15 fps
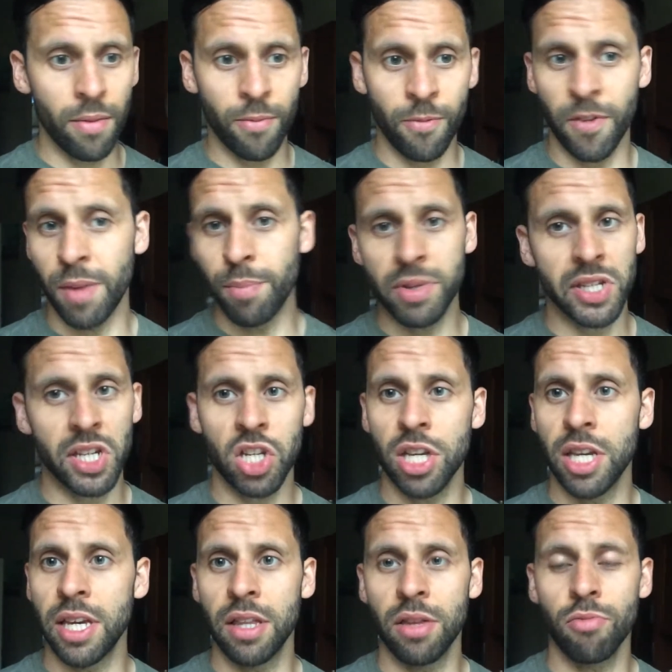Feet
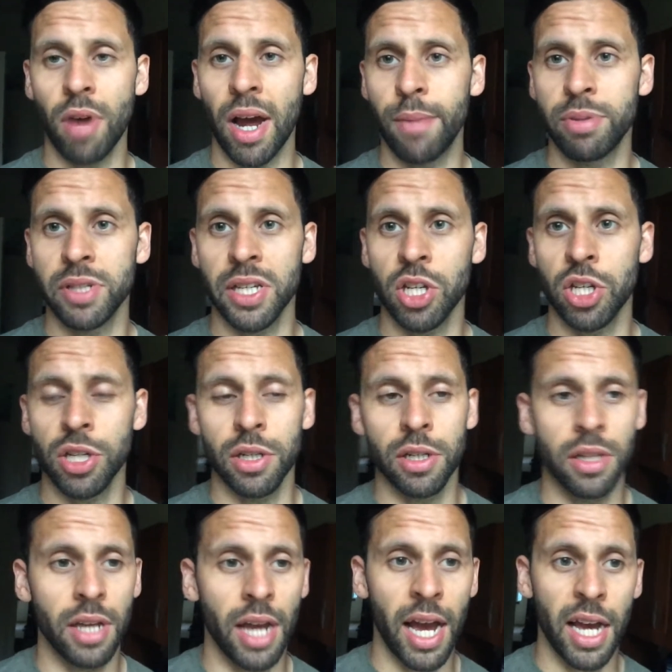positioning in the right
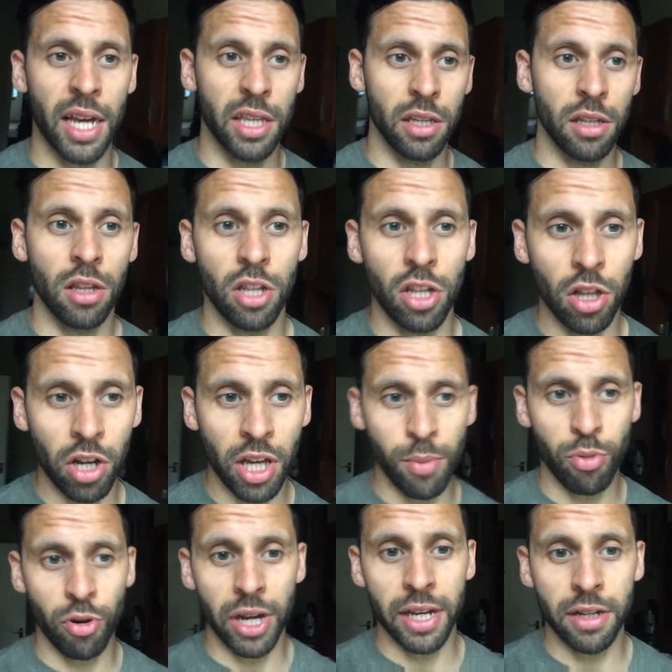position, and you're looking
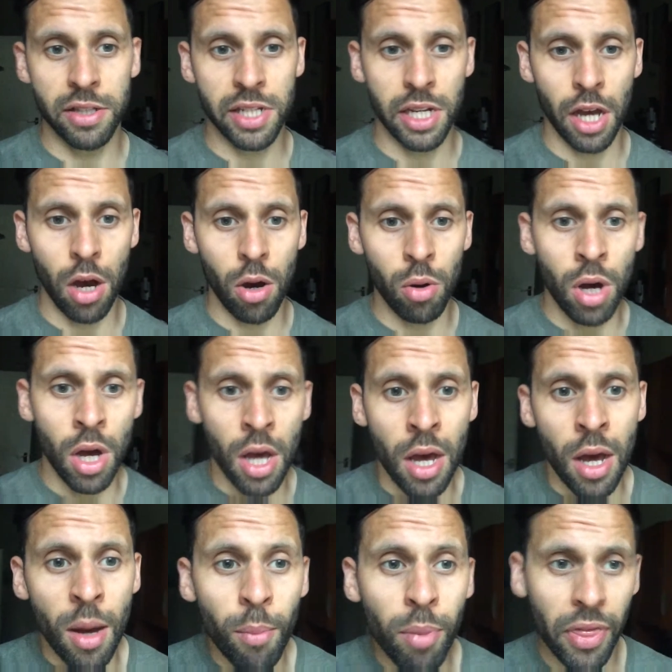pretty good to go.
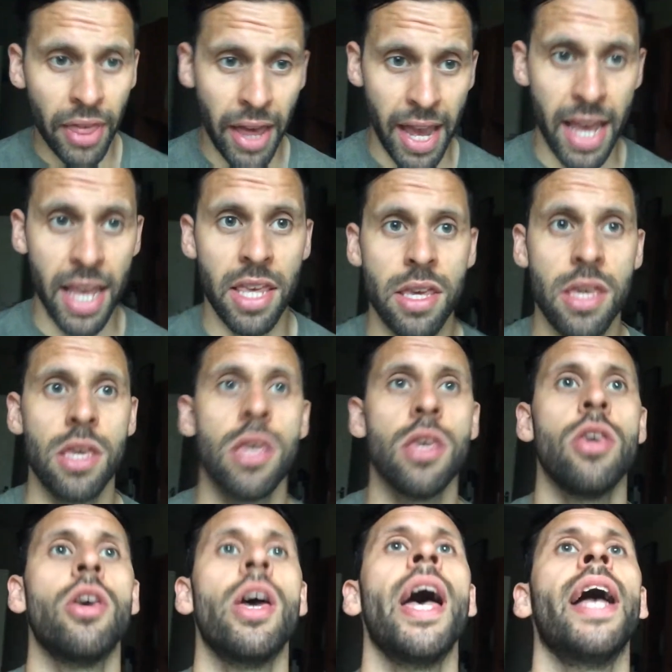But then
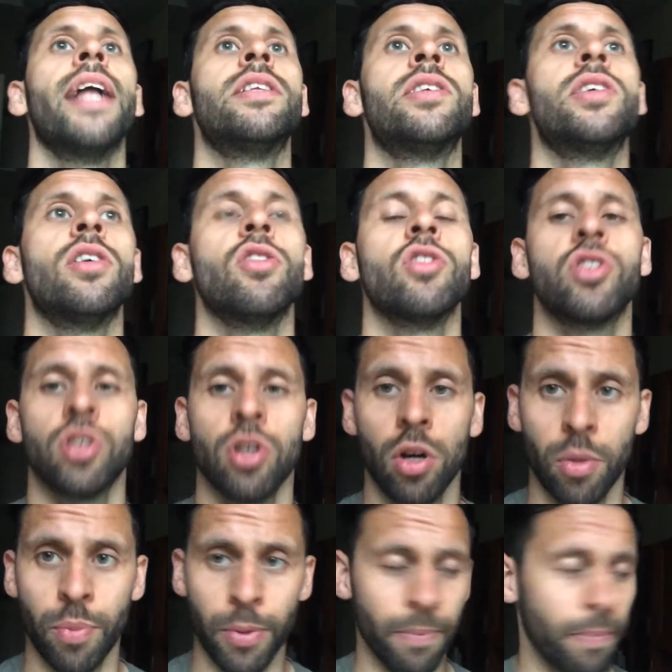your head tilts
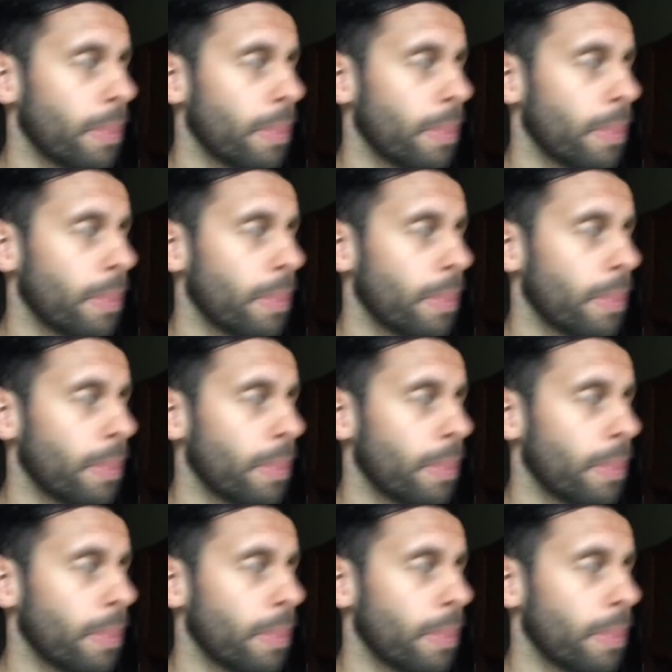up